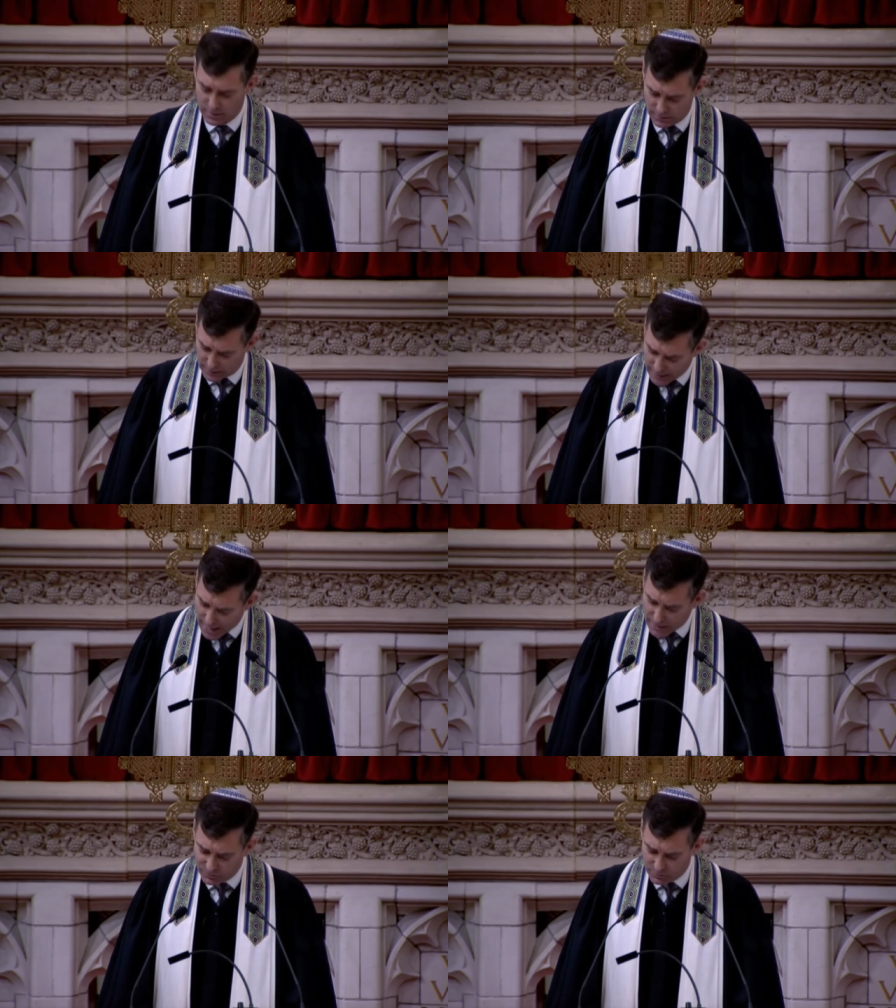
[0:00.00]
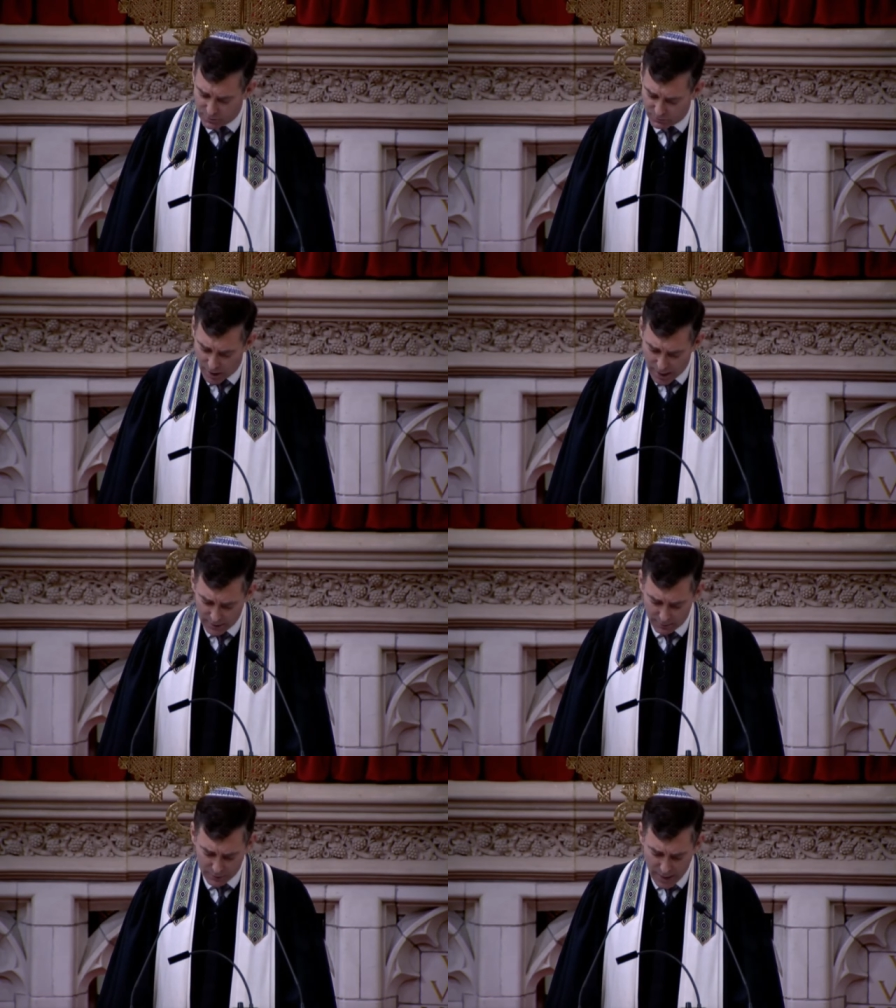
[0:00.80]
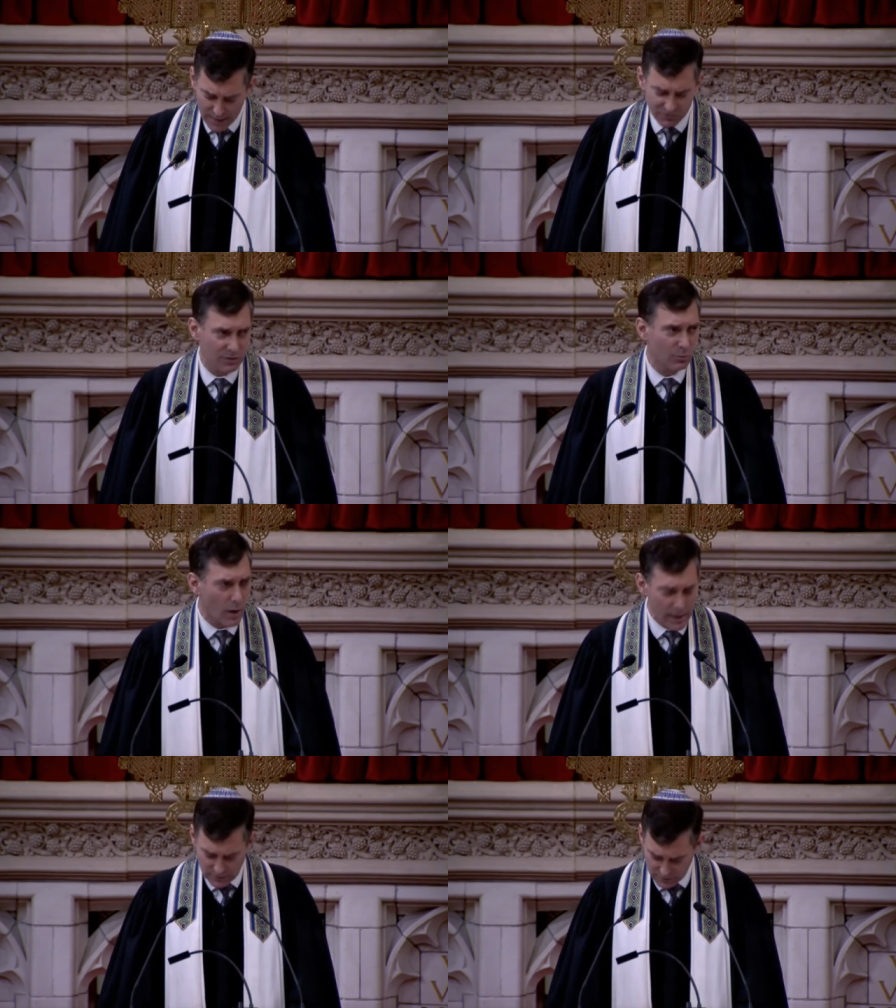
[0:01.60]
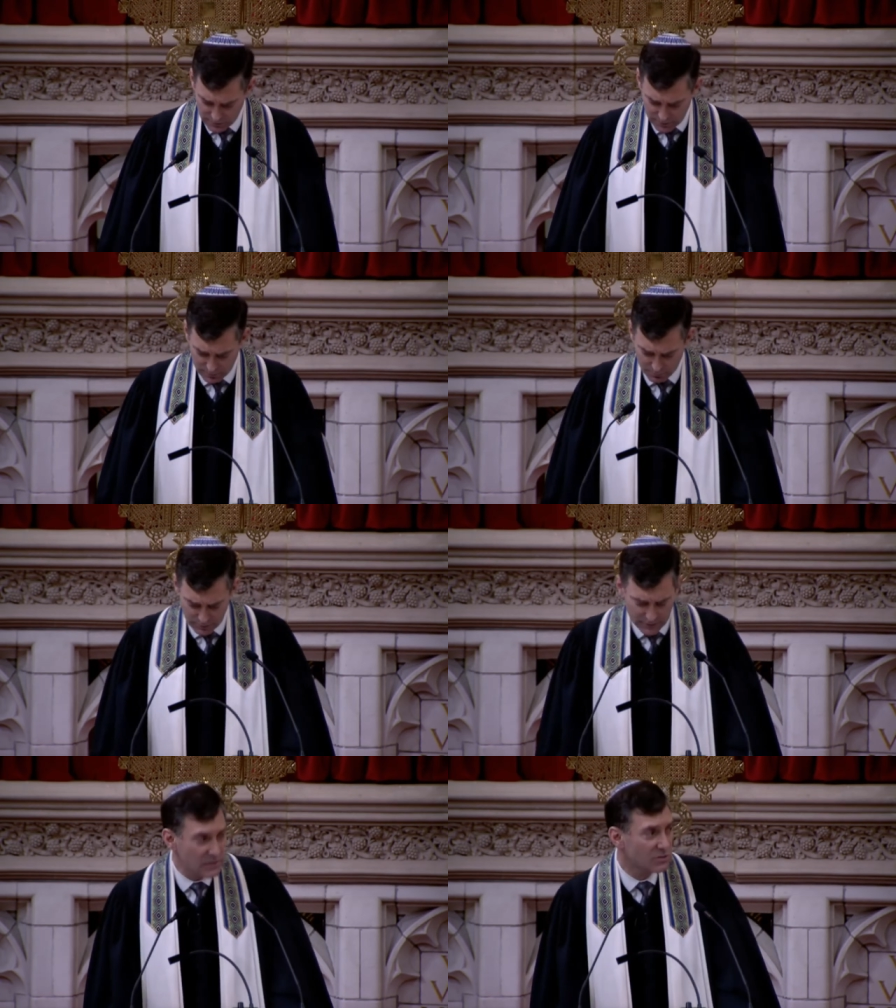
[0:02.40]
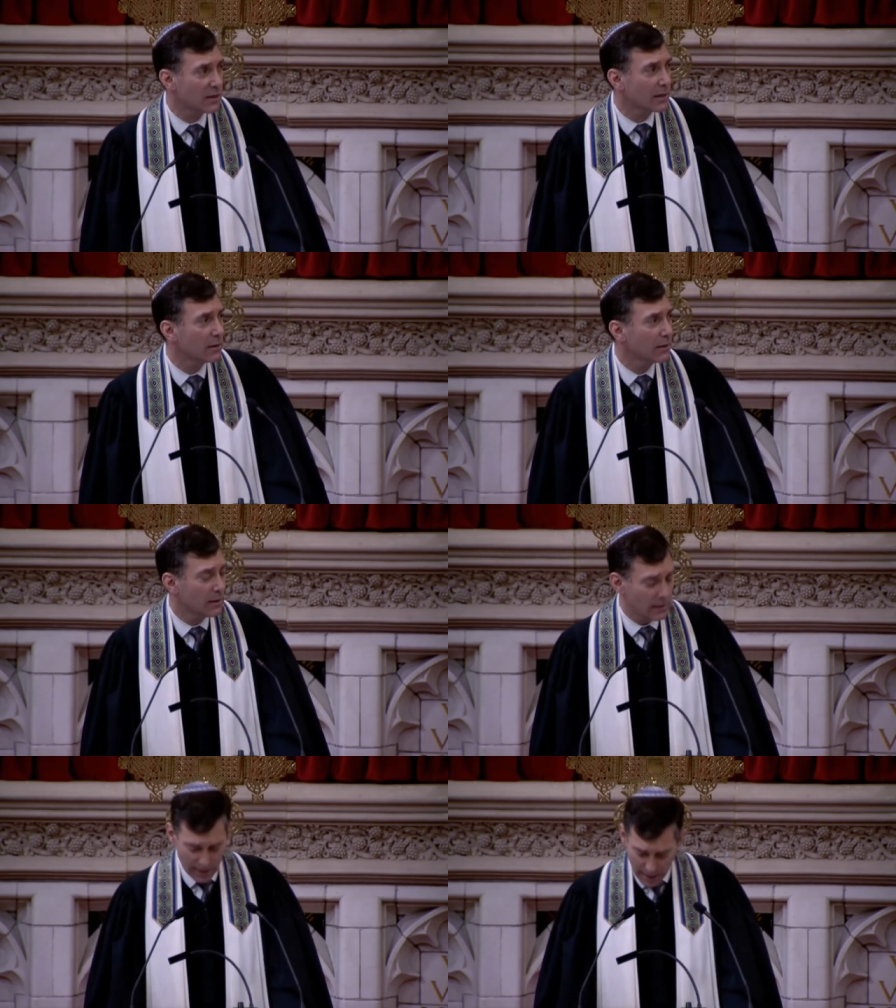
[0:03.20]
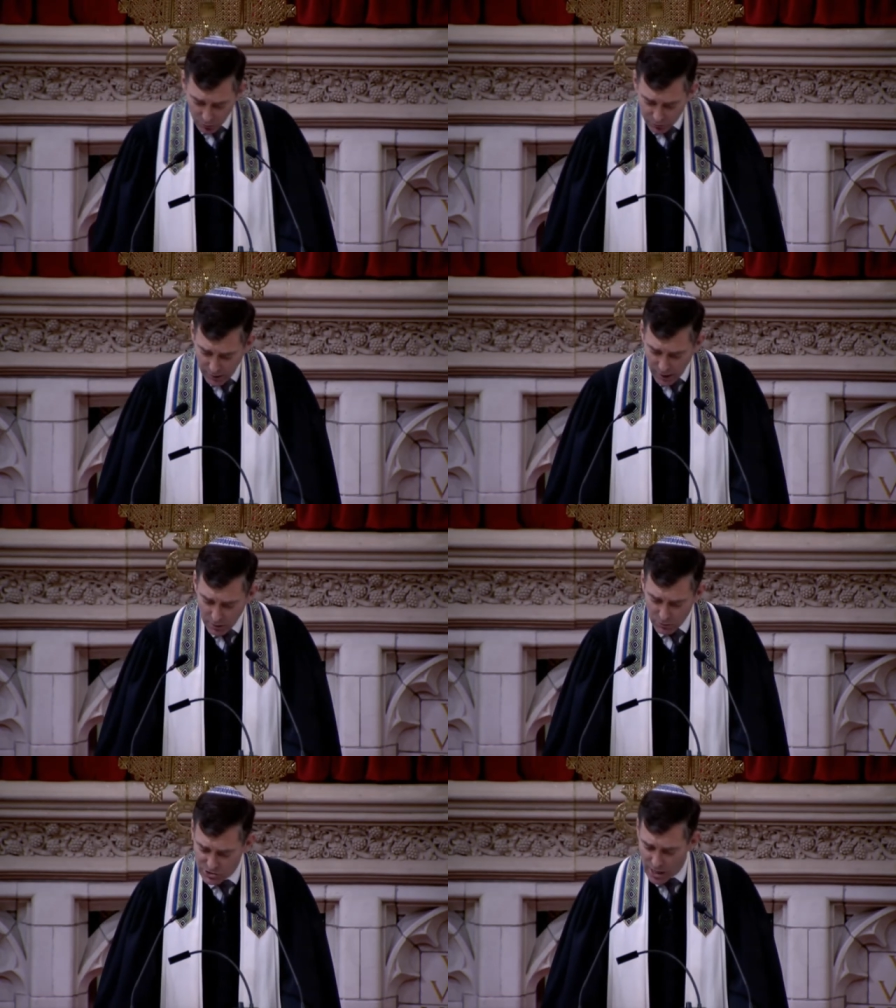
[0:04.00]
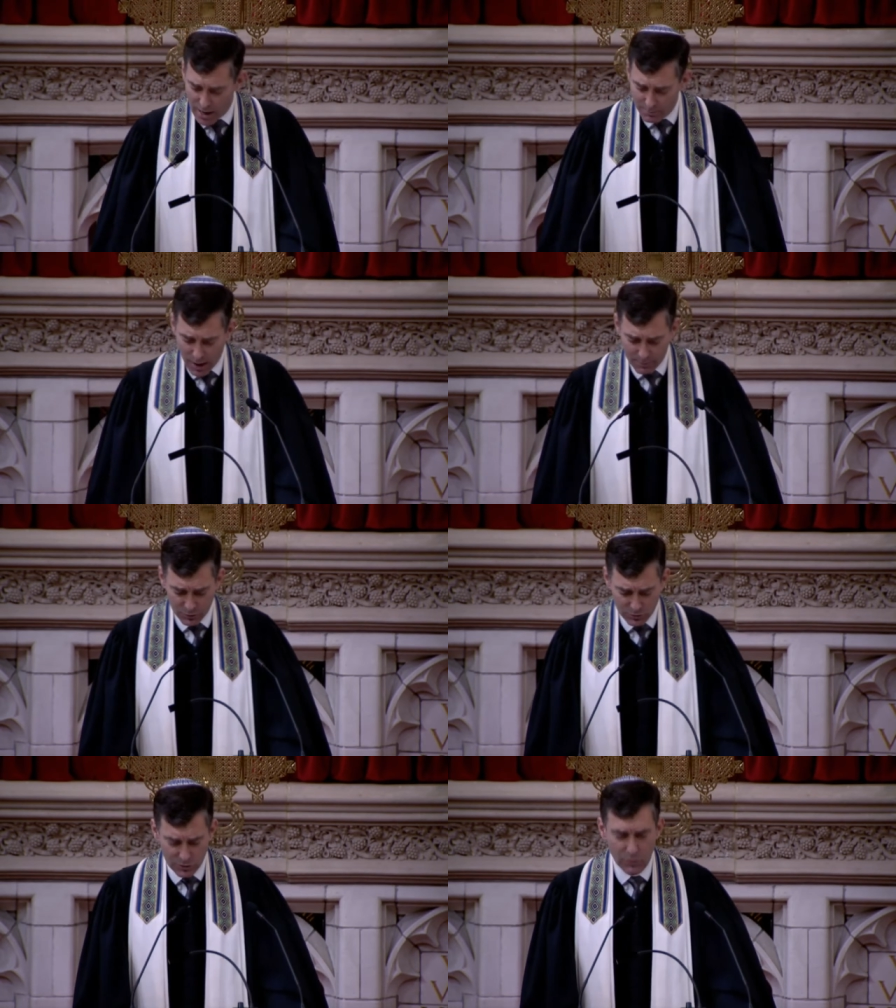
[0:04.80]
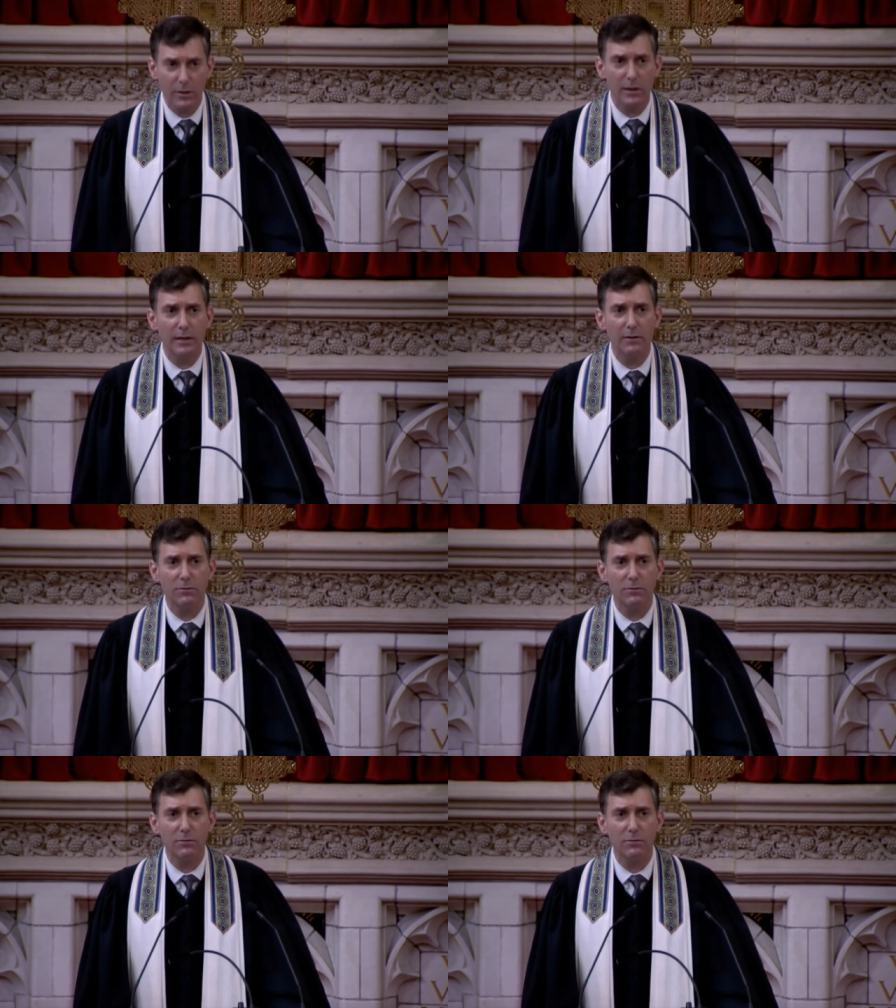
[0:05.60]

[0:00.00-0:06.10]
The chasm dividing blacks and whites in policing, health care, job opportunities,